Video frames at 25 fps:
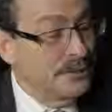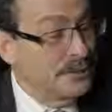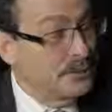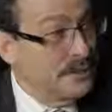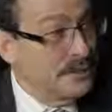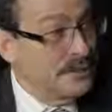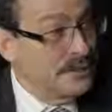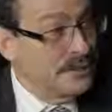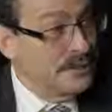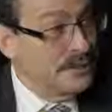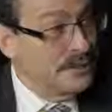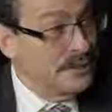the
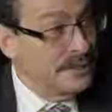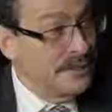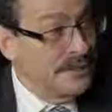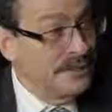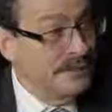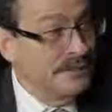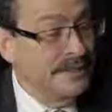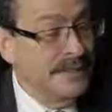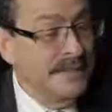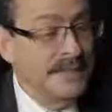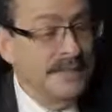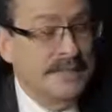traction
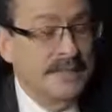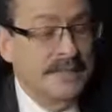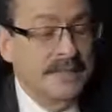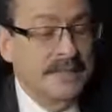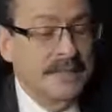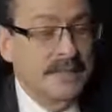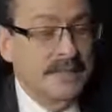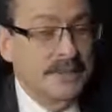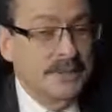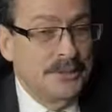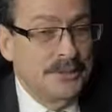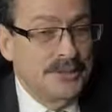sheave,
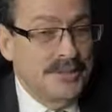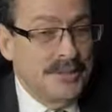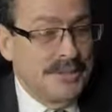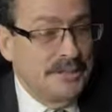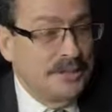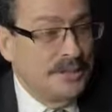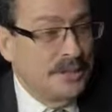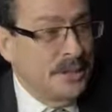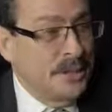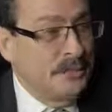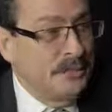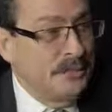you
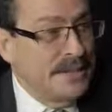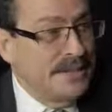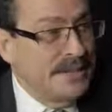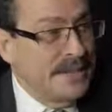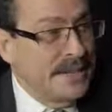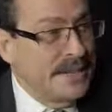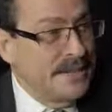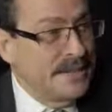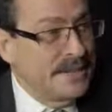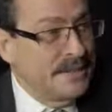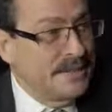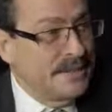change the
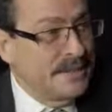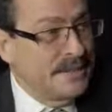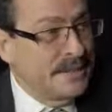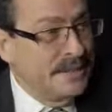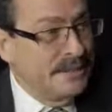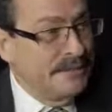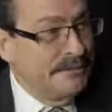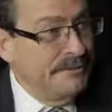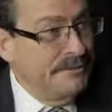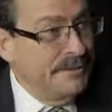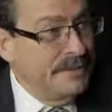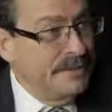compensation
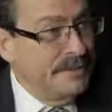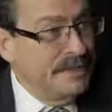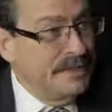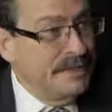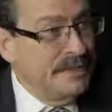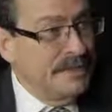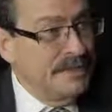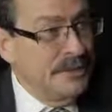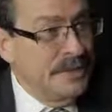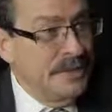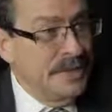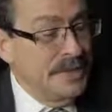sheave,
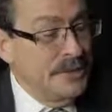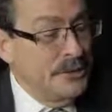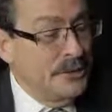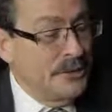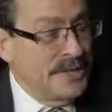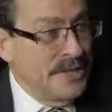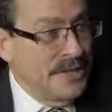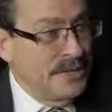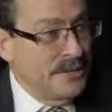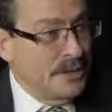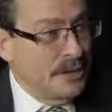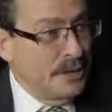and you
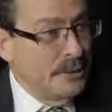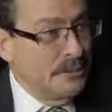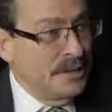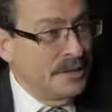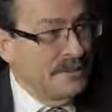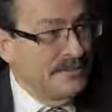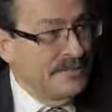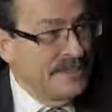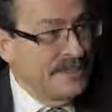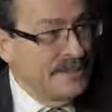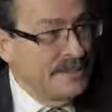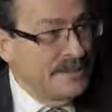change a
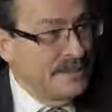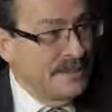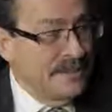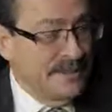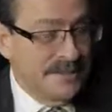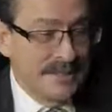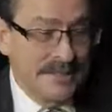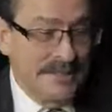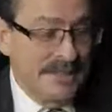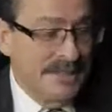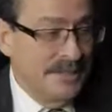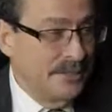couple of
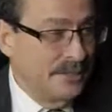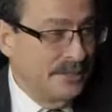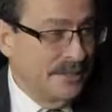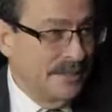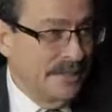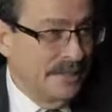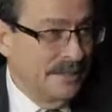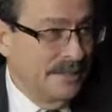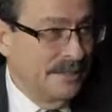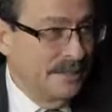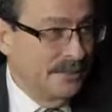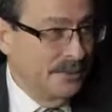hitches, and you
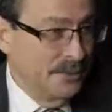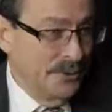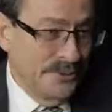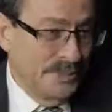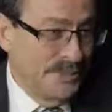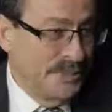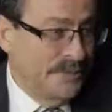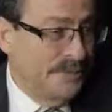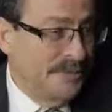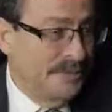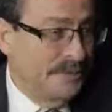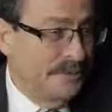can use
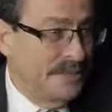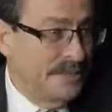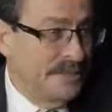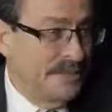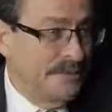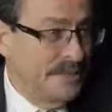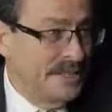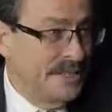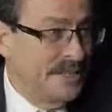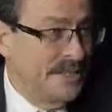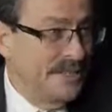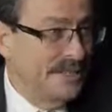
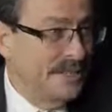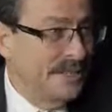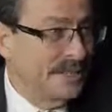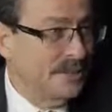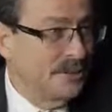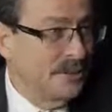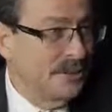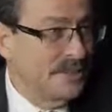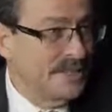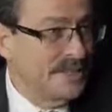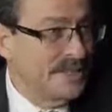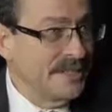this machine
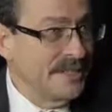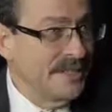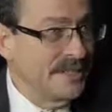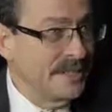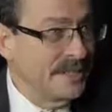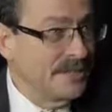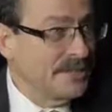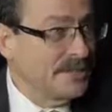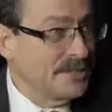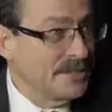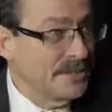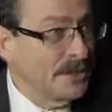technology.
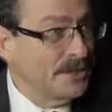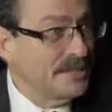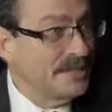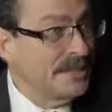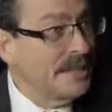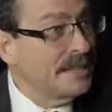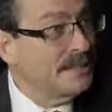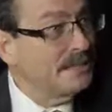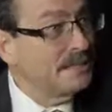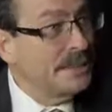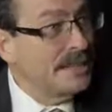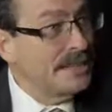It's not
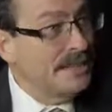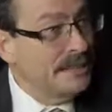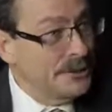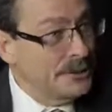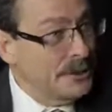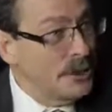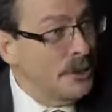that big a